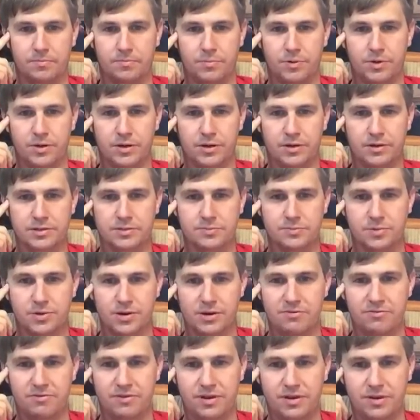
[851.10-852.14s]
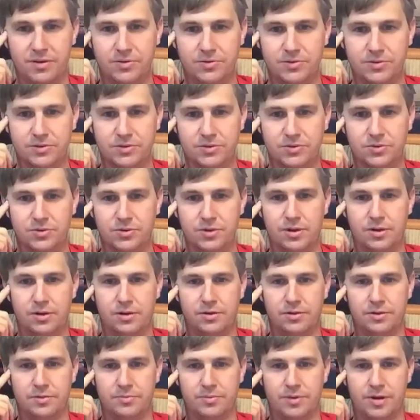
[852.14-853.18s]
Bring on some great videos. Enjoy
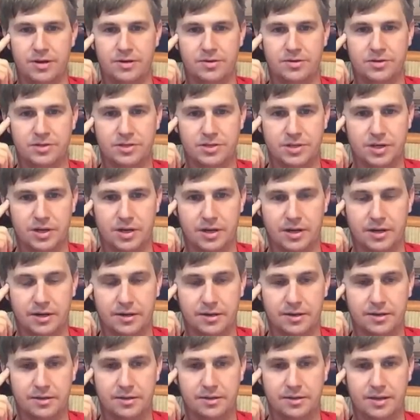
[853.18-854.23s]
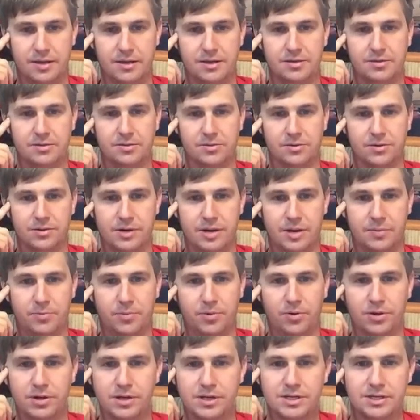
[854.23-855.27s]
all of them. Rain or shine. Thank you, Lloyd. I
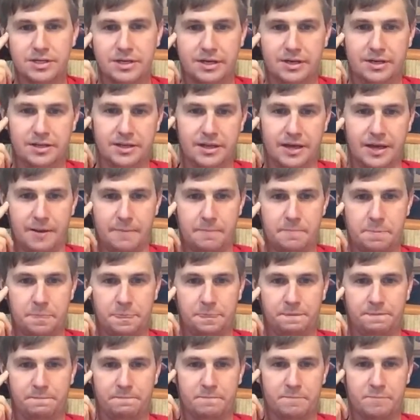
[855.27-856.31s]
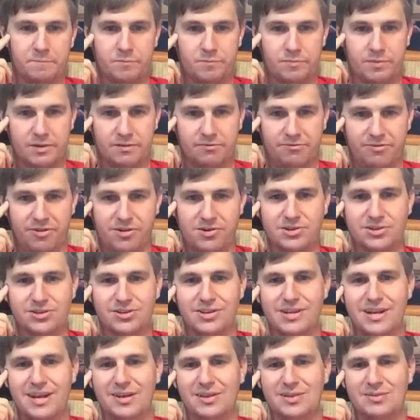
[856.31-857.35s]
appreciate that. First,
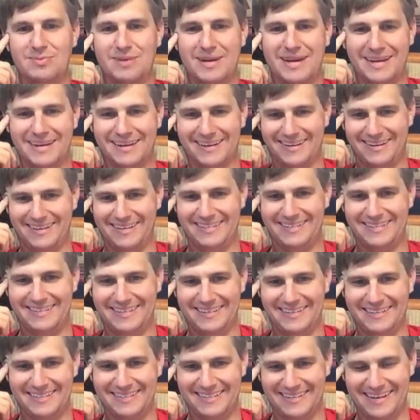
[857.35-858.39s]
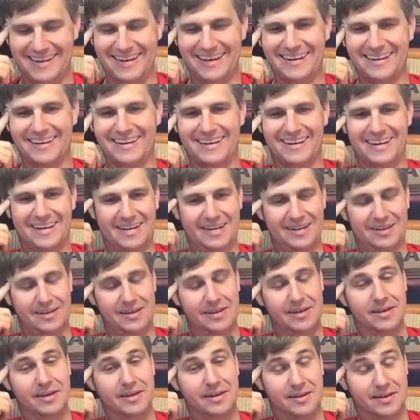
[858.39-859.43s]
clean out the back, Ed says. Yeah, I
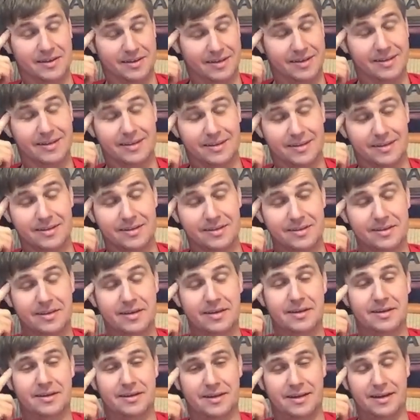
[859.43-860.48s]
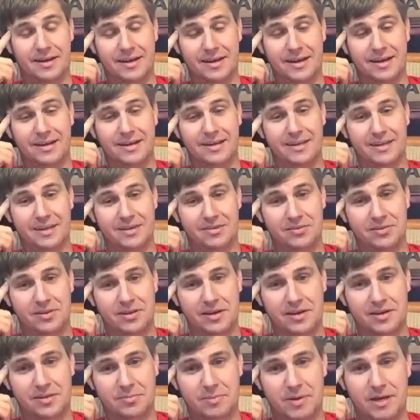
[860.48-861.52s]
got to get everything
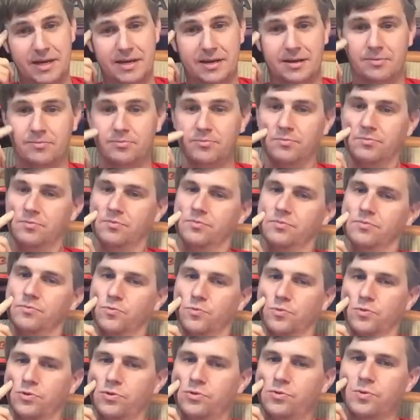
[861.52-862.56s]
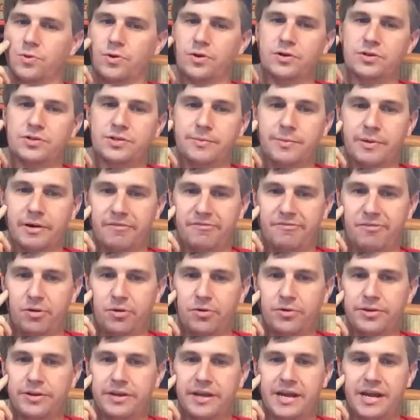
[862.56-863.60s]
out of the back. I'm a little worried she might
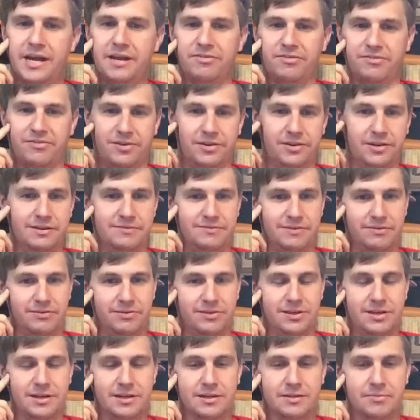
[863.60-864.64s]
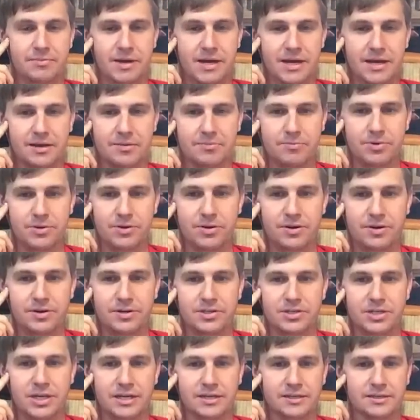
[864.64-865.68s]
fold in half if I leave everything in the back and put her on a
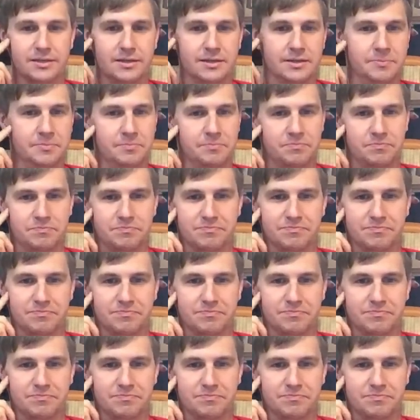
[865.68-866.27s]
jack stand.